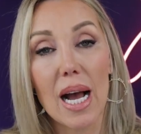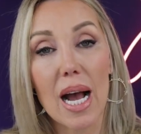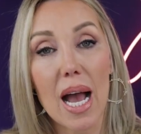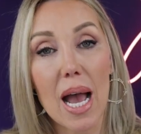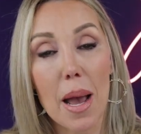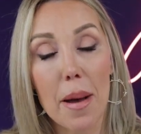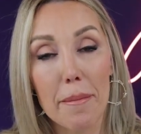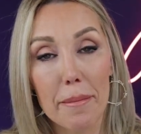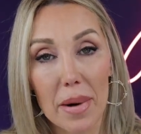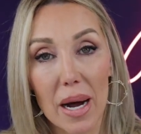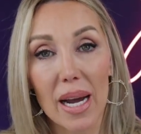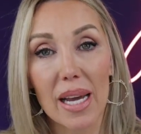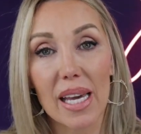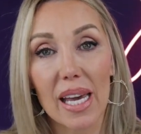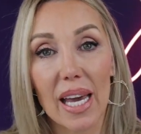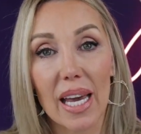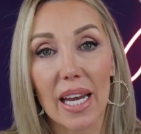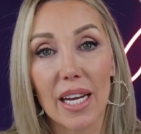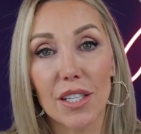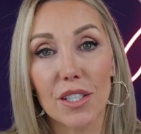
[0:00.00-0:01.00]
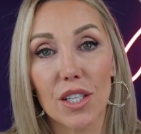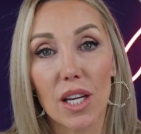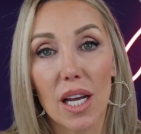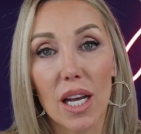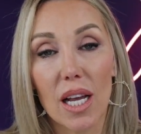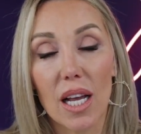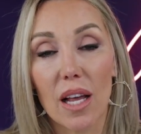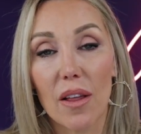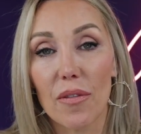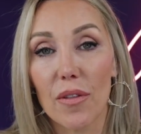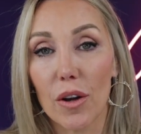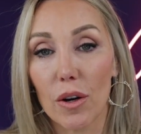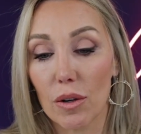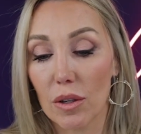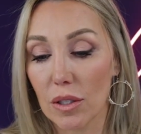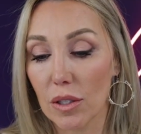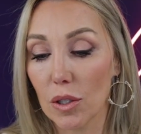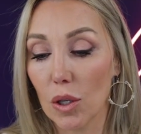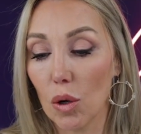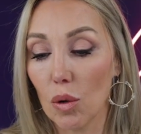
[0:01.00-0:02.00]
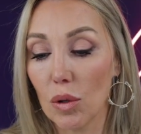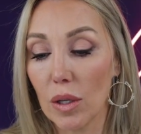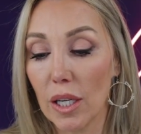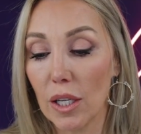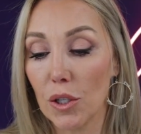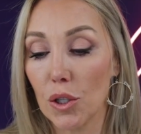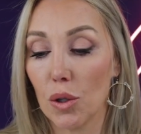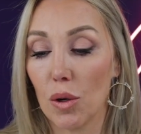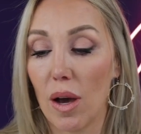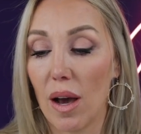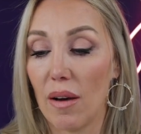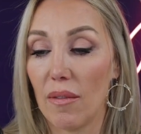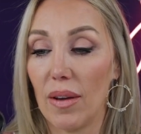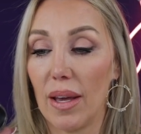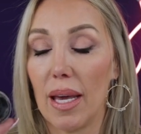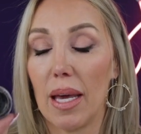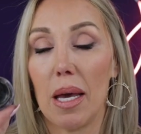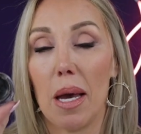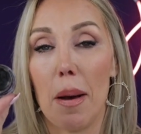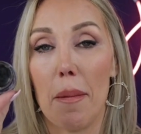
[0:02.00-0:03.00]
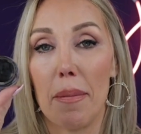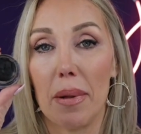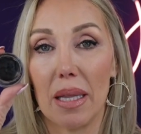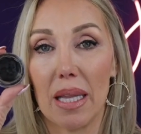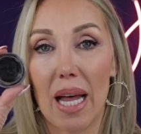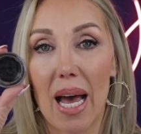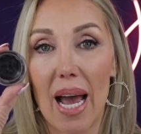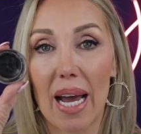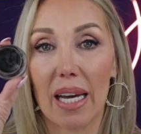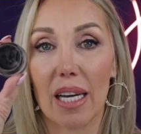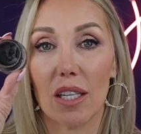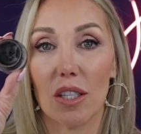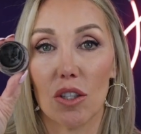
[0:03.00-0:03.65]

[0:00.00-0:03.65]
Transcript: At my age, there is no need to have a black